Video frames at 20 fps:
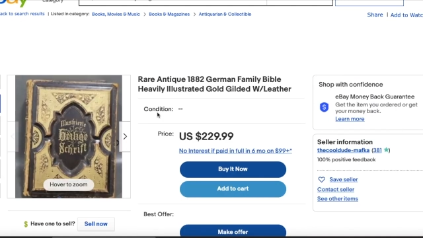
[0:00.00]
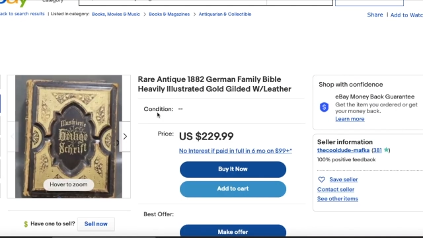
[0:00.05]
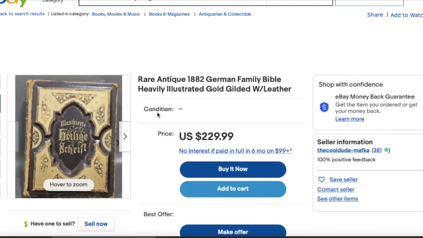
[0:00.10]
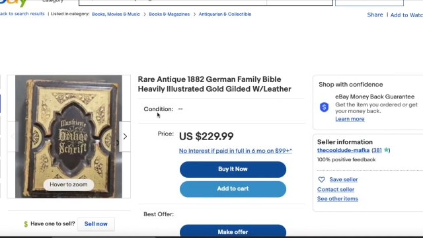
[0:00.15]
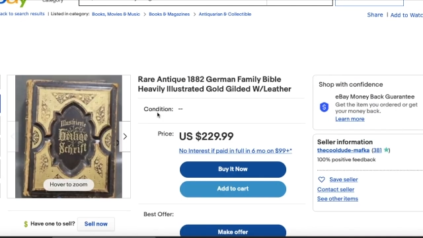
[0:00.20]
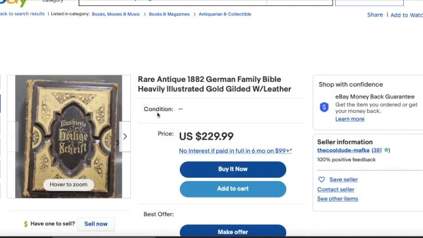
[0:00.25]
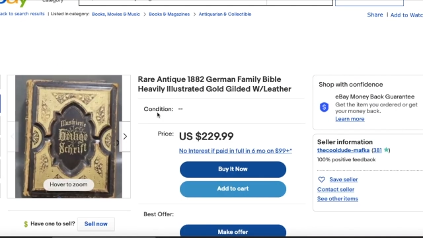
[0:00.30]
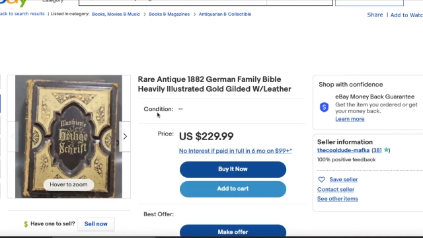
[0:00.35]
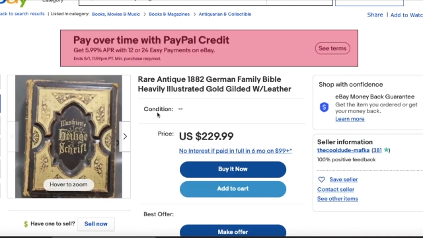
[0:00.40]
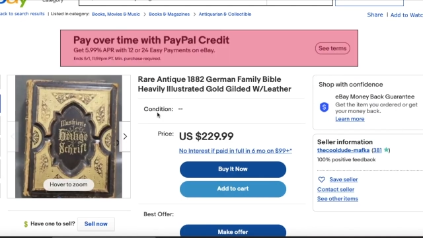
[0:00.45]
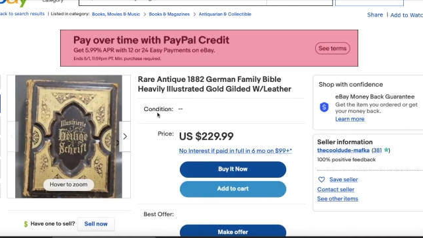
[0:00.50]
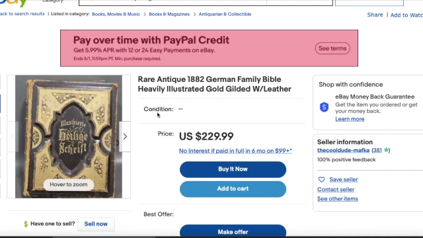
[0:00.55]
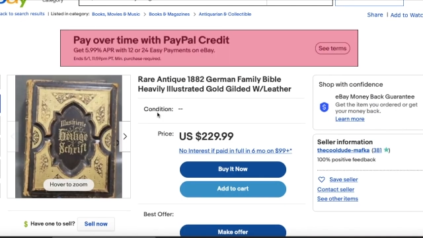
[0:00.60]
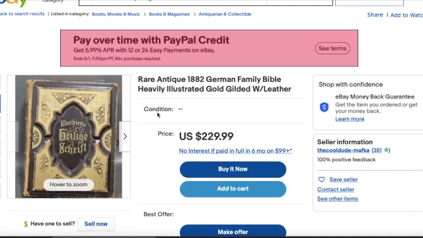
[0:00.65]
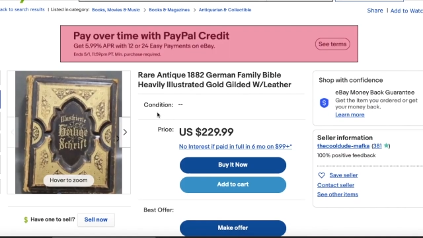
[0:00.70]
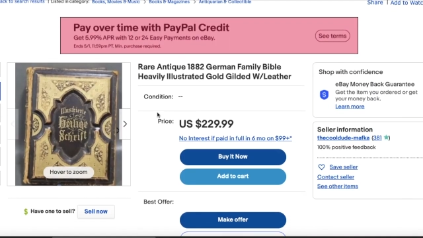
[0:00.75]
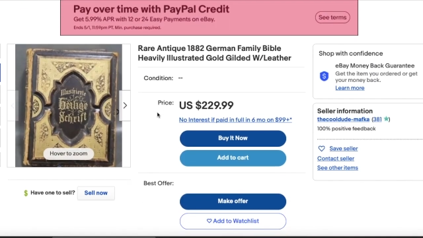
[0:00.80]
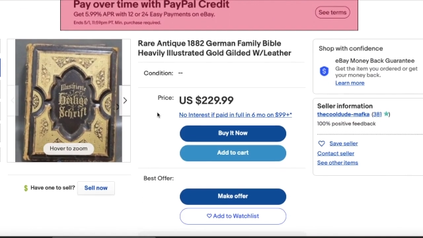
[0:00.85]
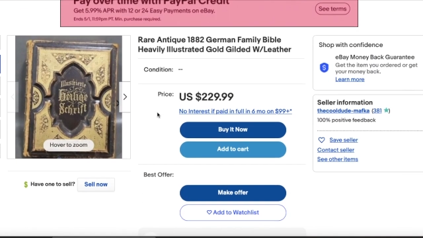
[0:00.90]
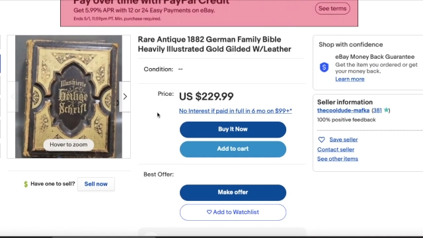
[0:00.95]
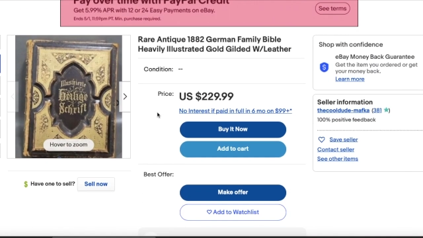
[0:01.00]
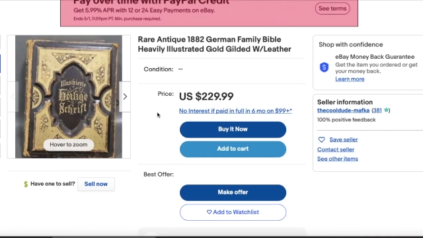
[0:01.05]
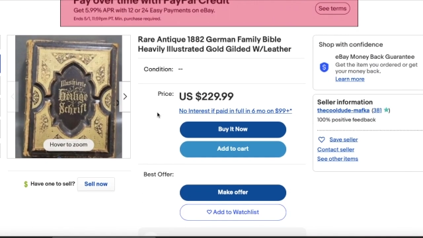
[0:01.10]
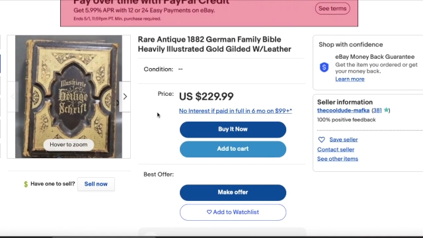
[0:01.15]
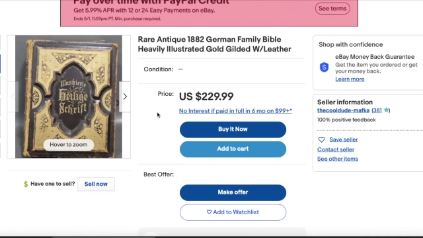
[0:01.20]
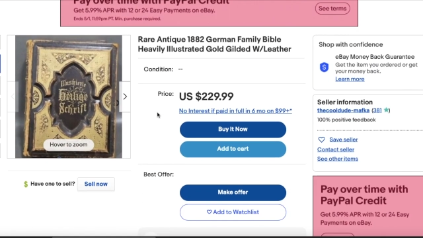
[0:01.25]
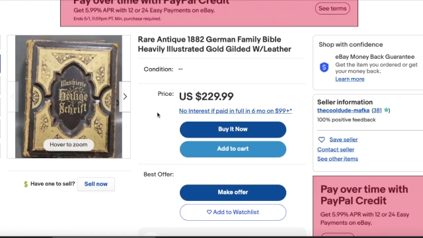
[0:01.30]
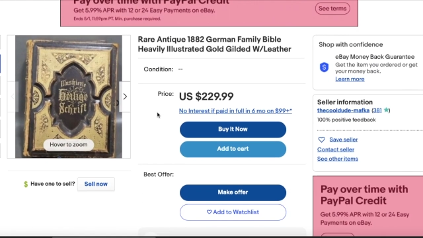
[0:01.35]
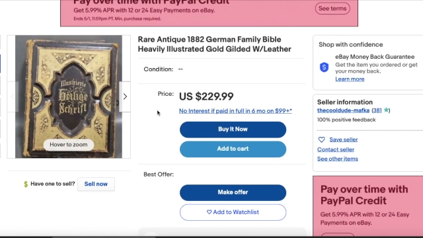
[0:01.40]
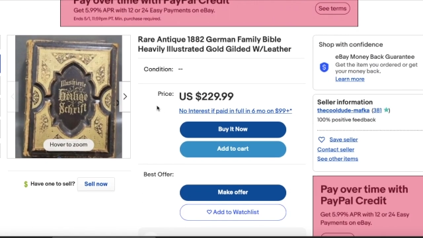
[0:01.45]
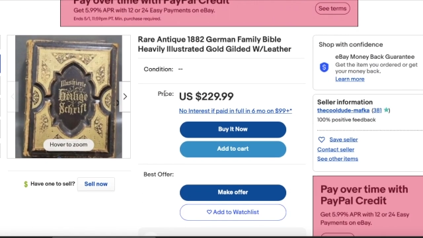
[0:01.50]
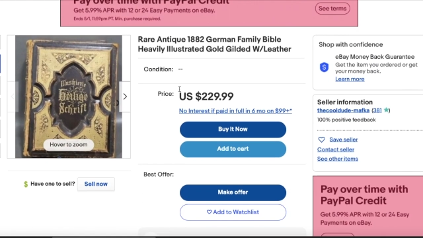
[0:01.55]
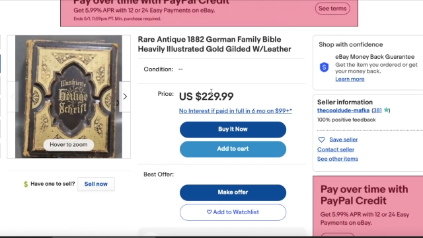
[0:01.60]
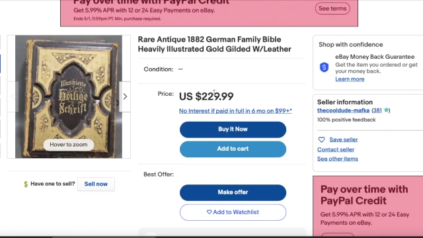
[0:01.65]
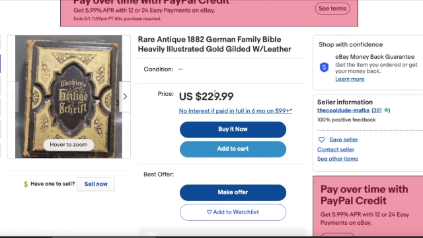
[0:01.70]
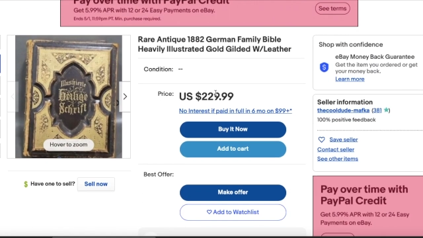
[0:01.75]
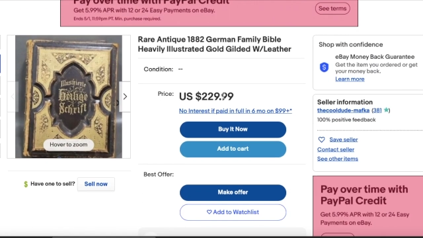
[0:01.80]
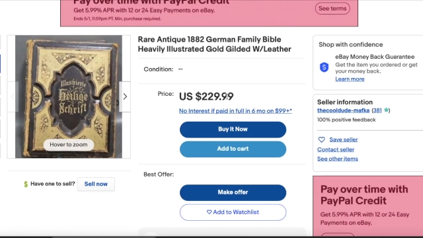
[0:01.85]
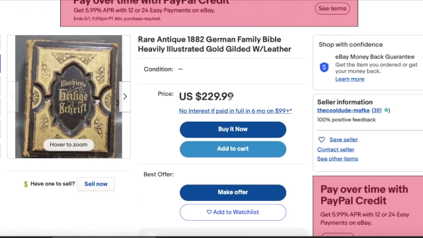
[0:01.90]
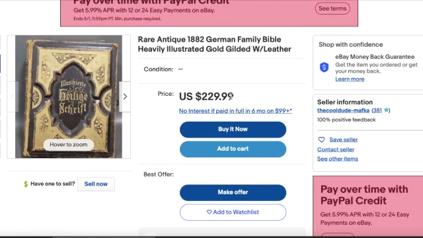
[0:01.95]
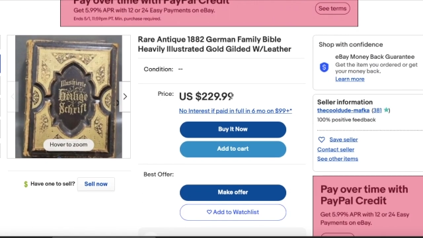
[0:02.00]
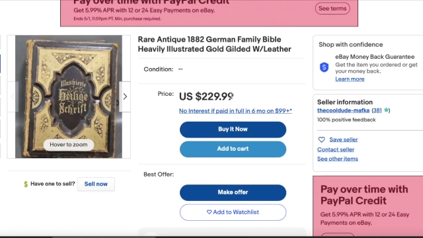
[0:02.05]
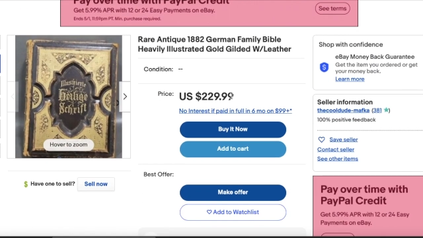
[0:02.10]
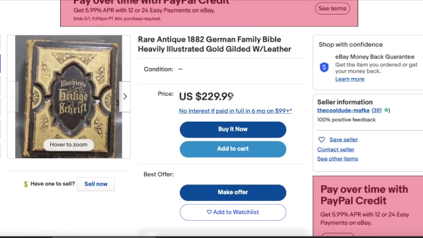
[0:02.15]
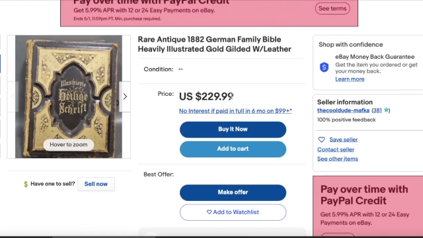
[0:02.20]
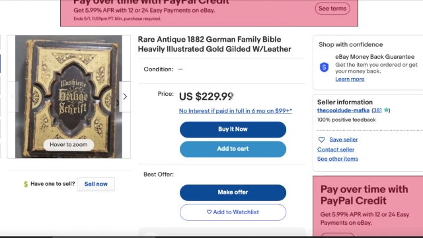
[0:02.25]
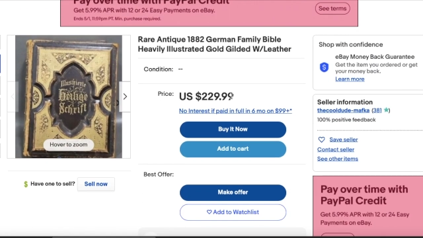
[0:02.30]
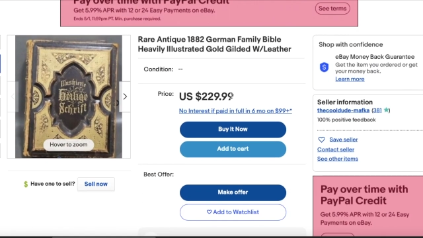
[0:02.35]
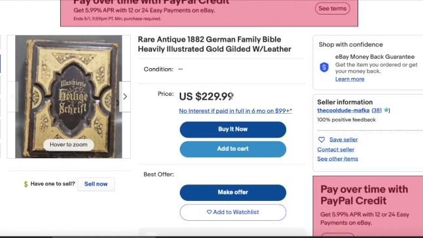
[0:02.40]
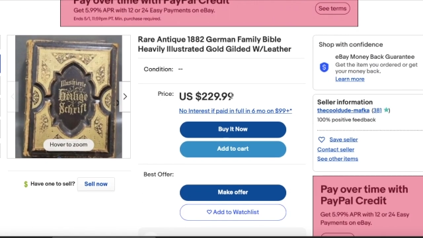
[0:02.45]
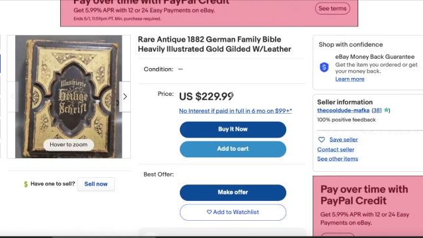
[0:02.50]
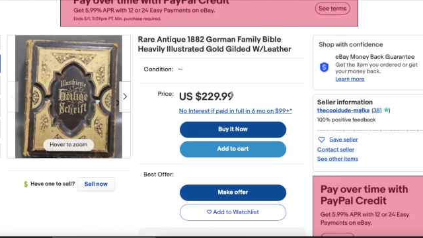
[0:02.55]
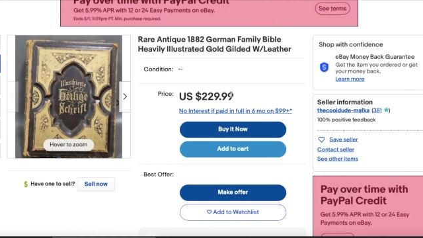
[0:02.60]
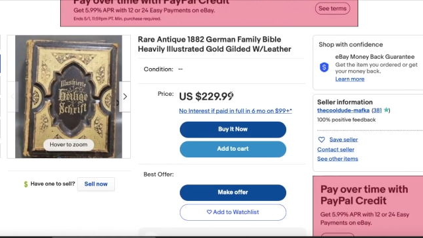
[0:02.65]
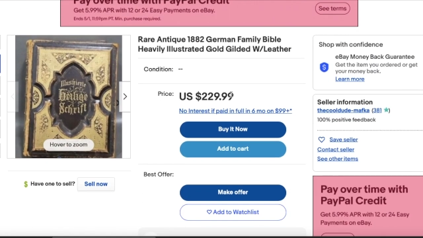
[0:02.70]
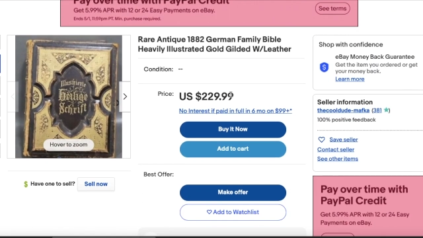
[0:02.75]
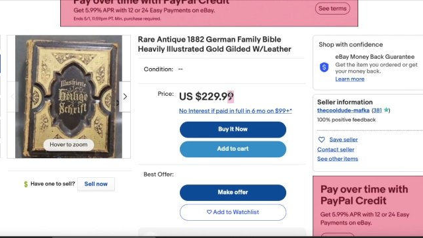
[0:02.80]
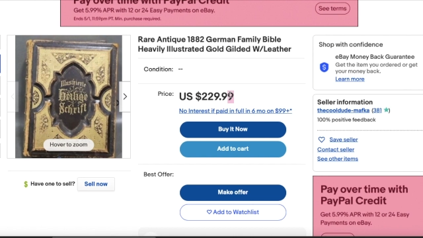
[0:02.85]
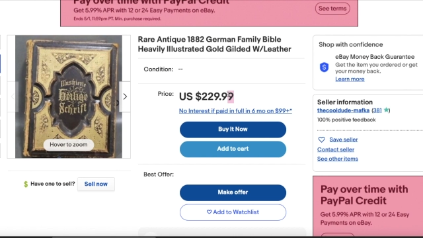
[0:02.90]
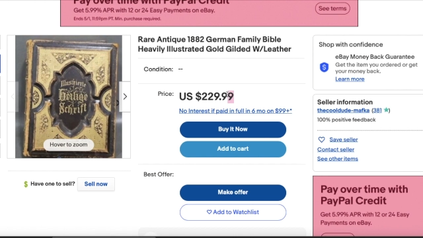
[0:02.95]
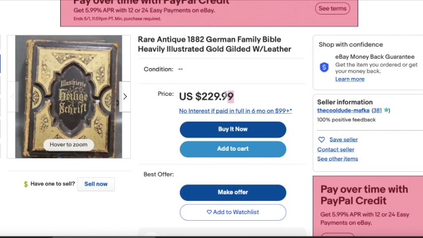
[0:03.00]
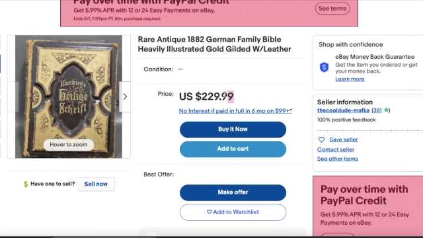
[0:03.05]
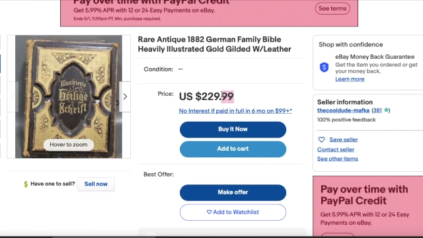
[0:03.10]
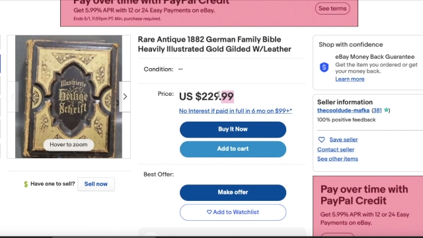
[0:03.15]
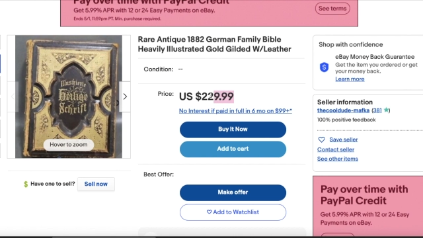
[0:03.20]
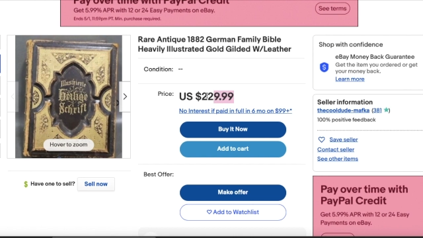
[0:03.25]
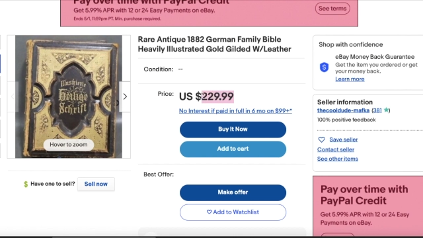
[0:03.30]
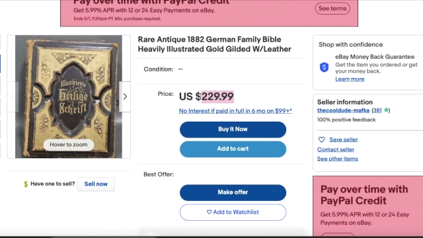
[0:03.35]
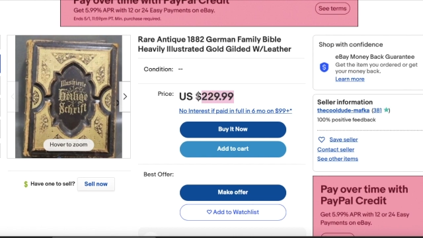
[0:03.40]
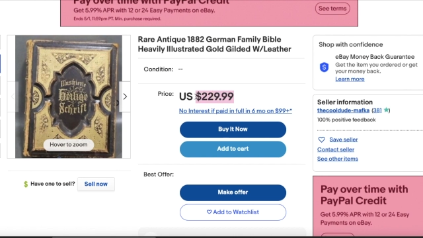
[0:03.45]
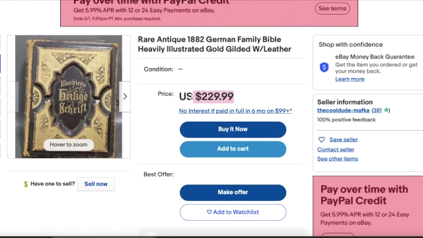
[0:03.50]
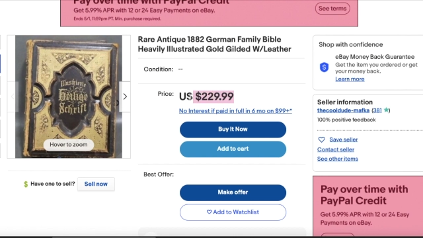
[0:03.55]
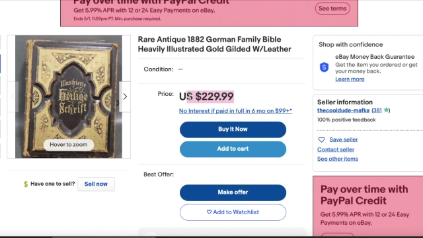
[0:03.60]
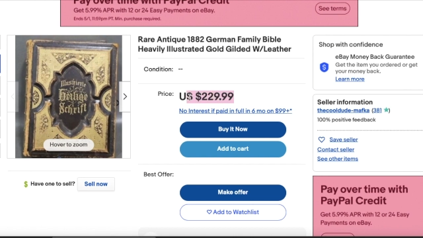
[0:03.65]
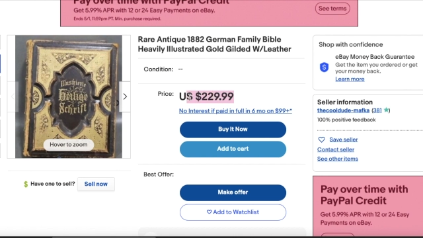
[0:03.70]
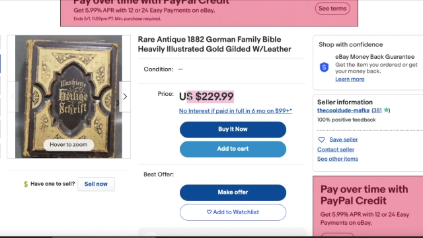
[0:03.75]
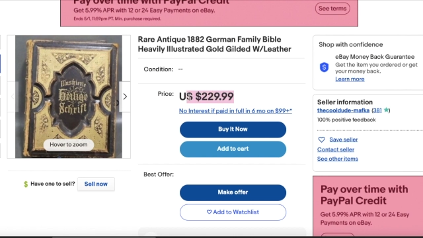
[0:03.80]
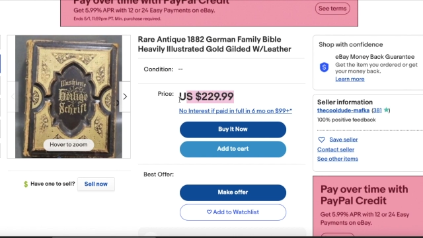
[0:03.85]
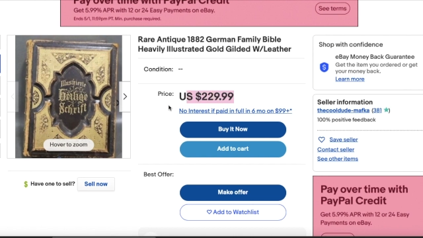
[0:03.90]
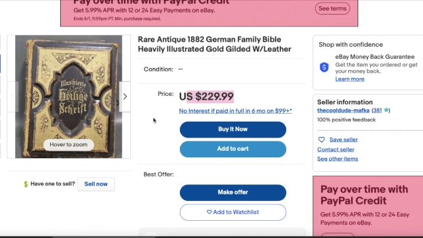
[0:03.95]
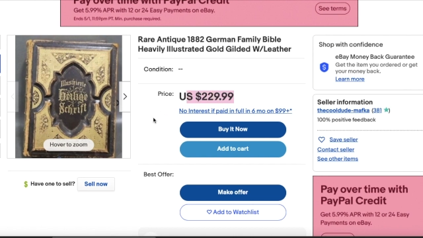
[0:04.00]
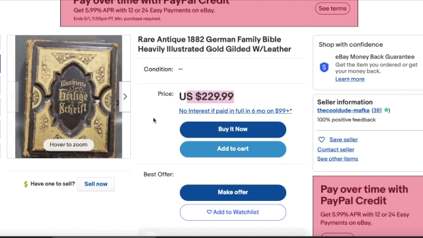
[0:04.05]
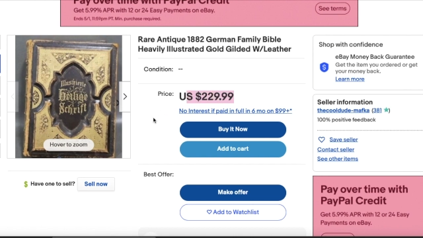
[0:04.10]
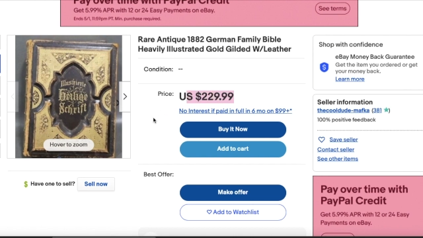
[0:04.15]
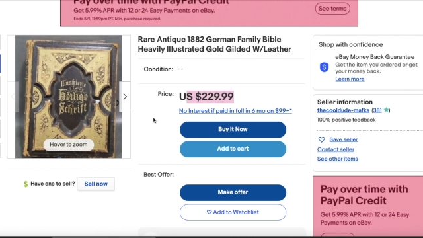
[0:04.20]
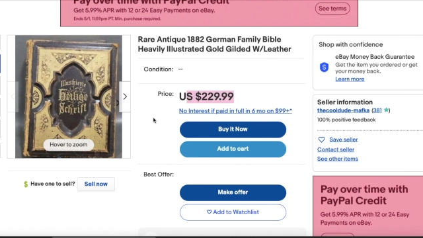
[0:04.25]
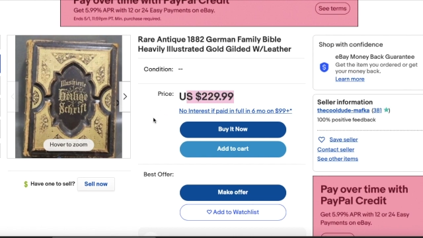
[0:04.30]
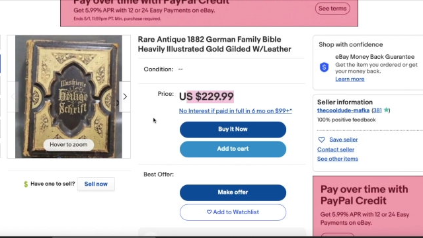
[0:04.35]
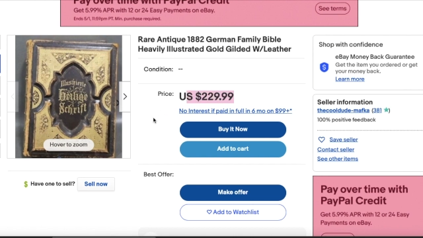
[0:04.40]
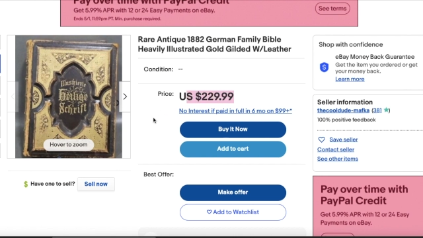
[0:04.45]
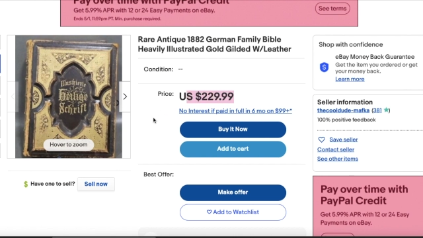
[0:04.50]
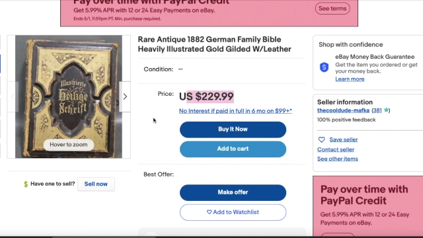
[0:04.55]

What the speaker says: [unreadable: no face in view]